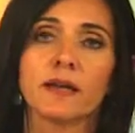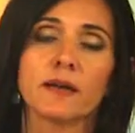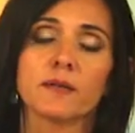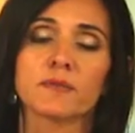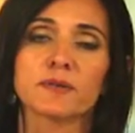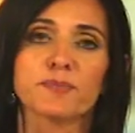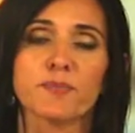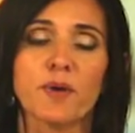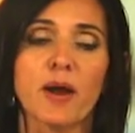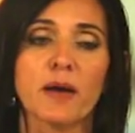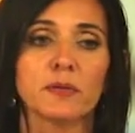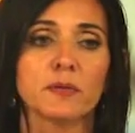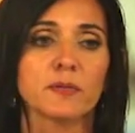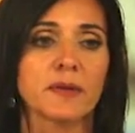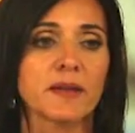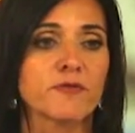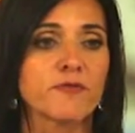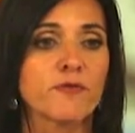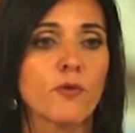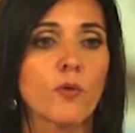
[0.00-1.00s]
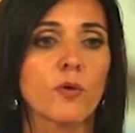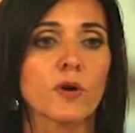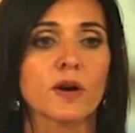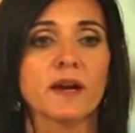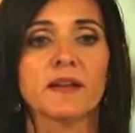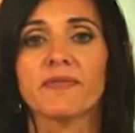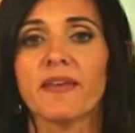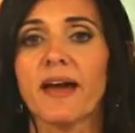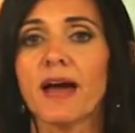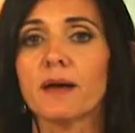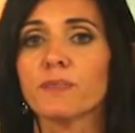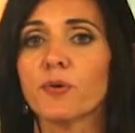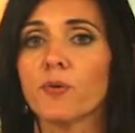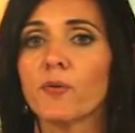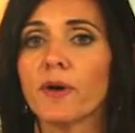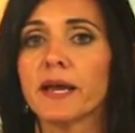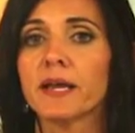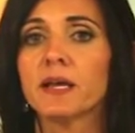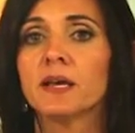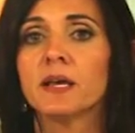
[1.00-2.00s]
It was probably 4 at that
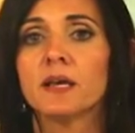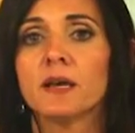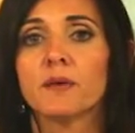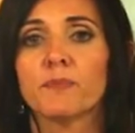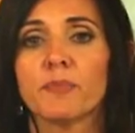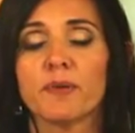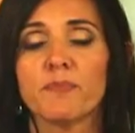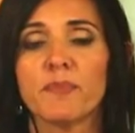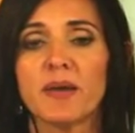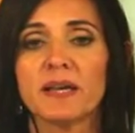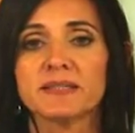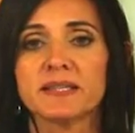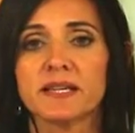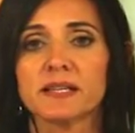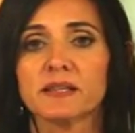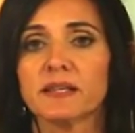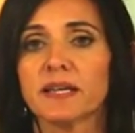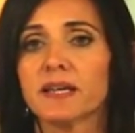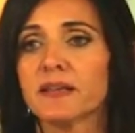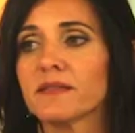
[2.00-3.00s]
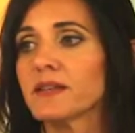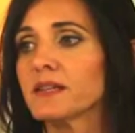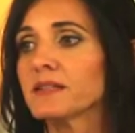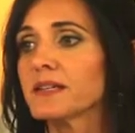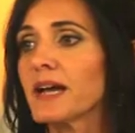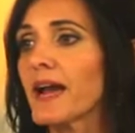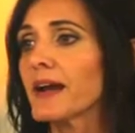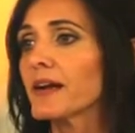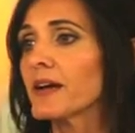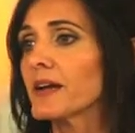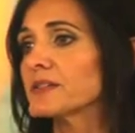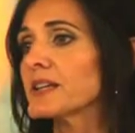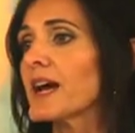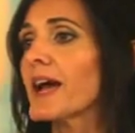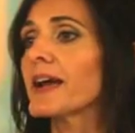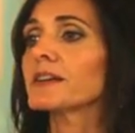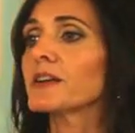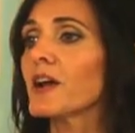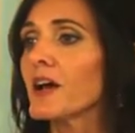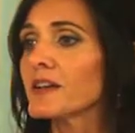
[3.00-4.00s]
point, but basically a
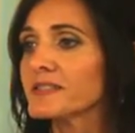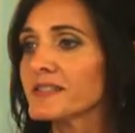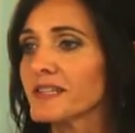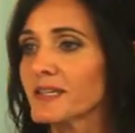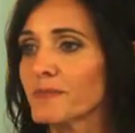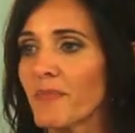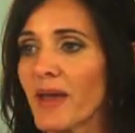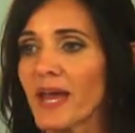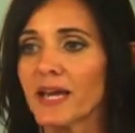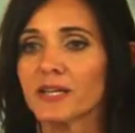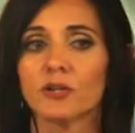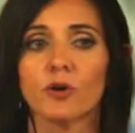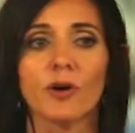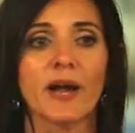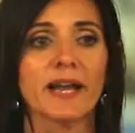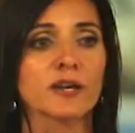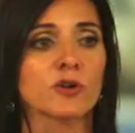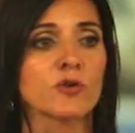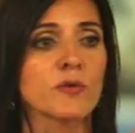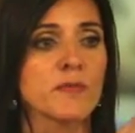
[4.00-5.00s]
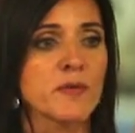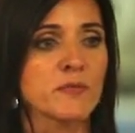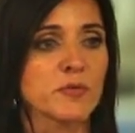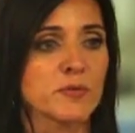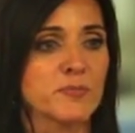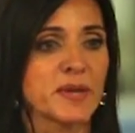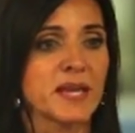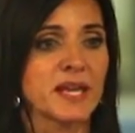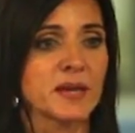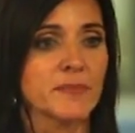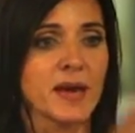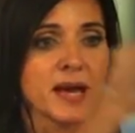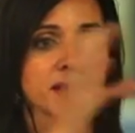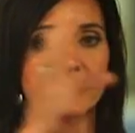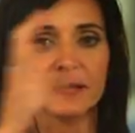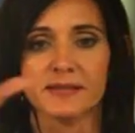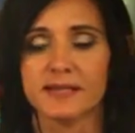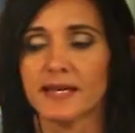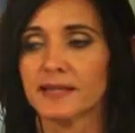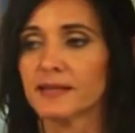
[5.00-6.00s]
diagnostic manual. I can remember
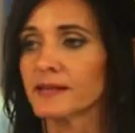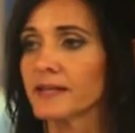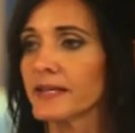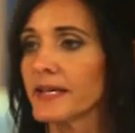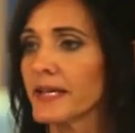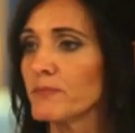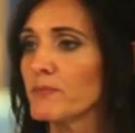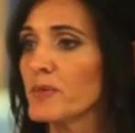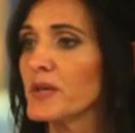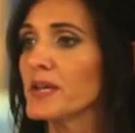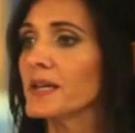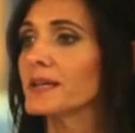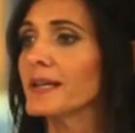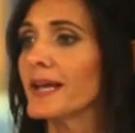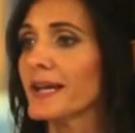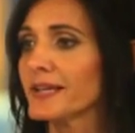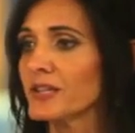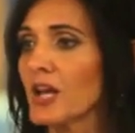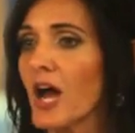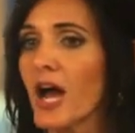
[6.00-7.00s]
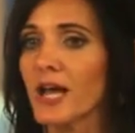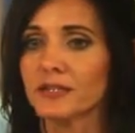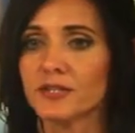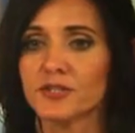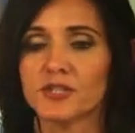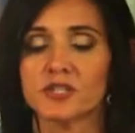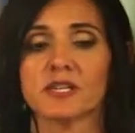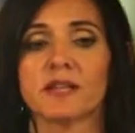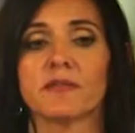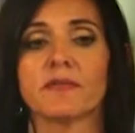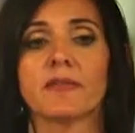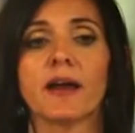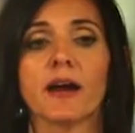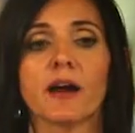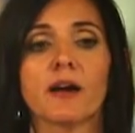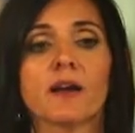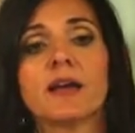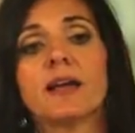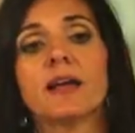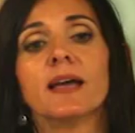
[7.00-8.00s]
PMS suddenly being acknowledged in
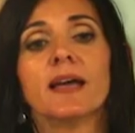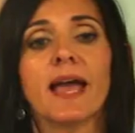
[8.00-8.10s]
there.